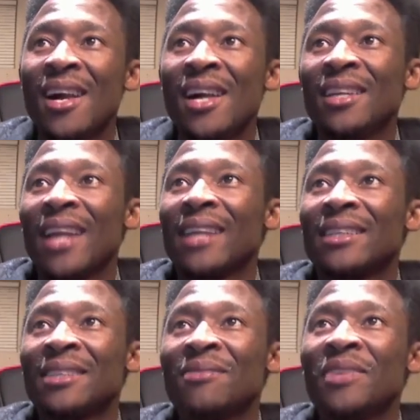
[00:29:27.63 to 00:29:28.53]
Like
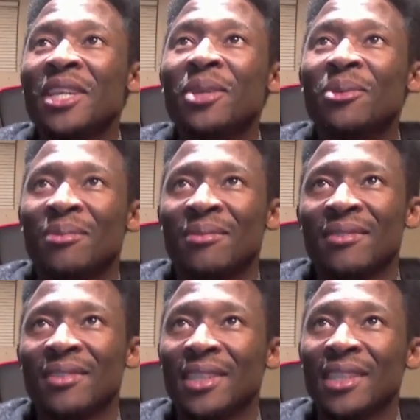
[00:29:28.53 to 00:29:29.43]
this video,
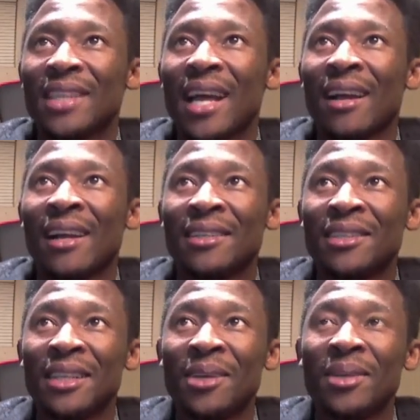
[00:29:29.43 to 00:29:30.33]
these are
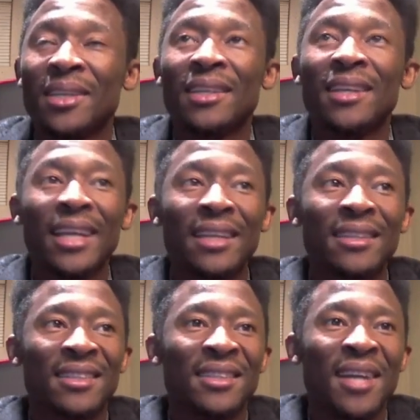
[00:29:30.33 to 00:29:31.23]
literally
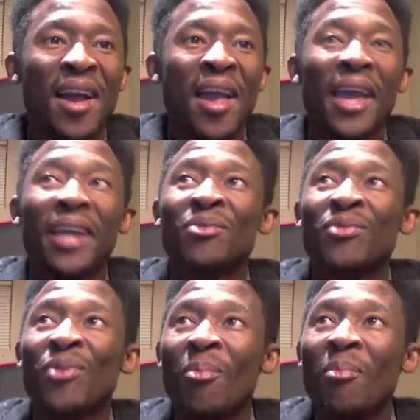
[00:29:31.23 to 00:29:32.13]
linked. It's
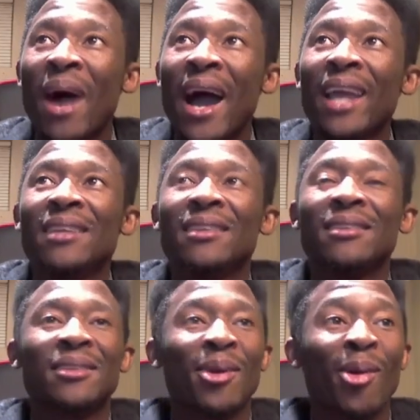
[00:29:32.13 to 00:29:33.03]
from my
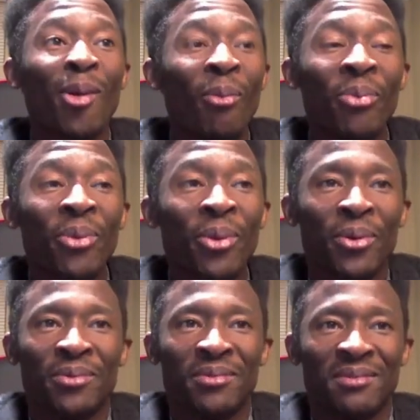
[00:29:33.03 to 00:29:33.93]
computer.
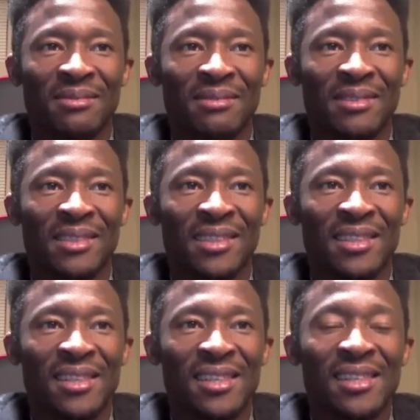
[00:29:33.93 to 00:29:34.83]

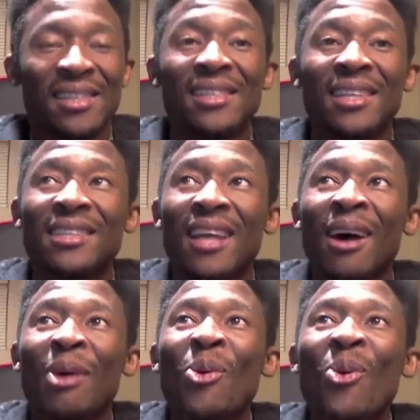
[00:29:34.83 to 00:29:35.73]
These
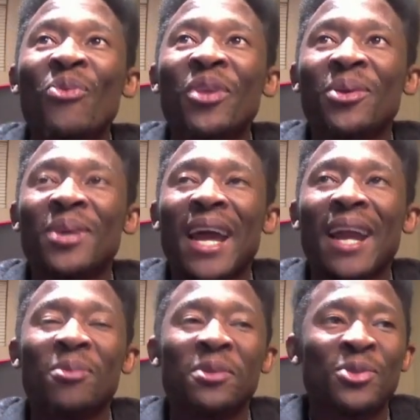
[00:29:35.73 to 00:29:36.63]
are old video that
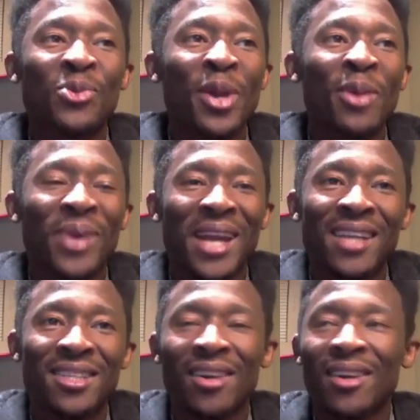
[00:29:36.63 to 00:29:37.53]
I was doing when I
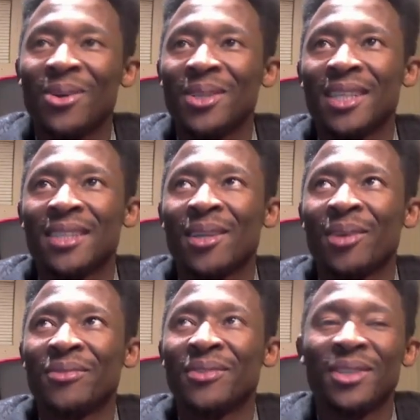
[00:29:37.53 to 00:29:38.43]
start all this
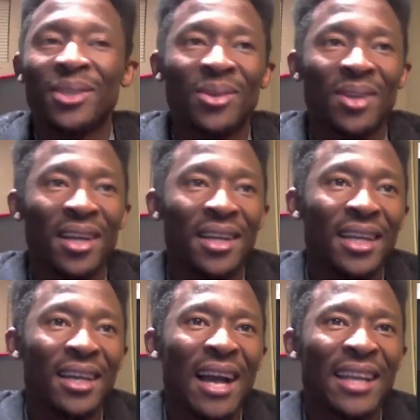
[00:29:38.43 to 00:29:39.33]
stuff, you know,
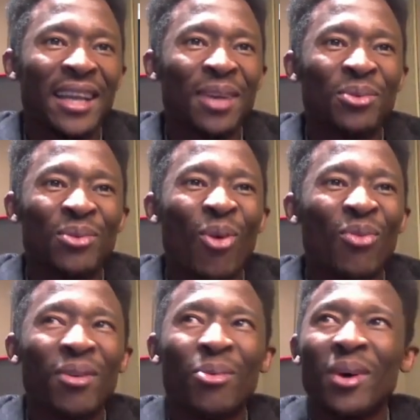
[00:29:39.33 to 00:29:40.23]
learning. I think it was
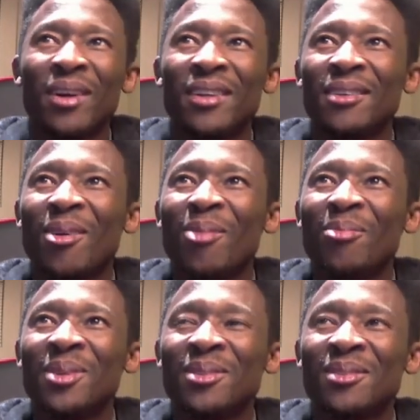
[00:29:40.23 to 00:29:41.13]
over
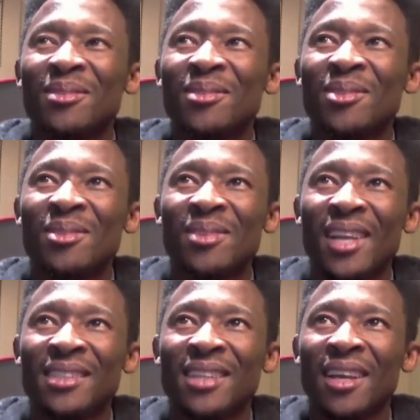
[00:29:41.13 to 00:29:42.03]
almost 2
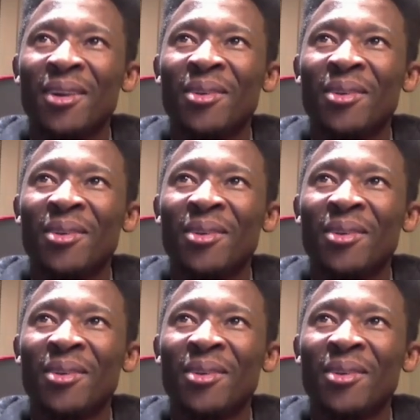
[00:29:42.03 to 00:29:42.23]
years ago,